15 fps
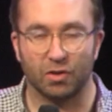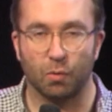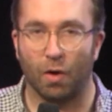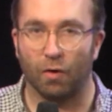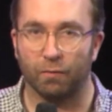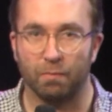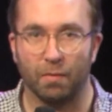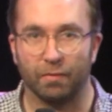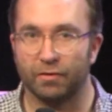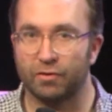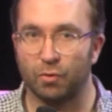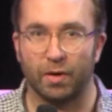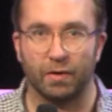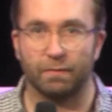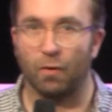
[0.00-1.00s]
12 months,
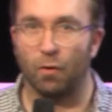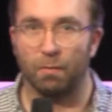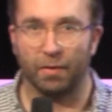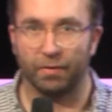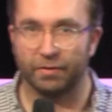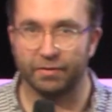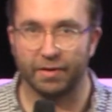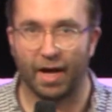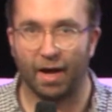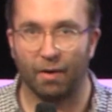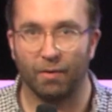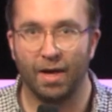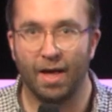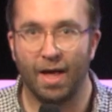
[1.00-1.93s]
24 months now,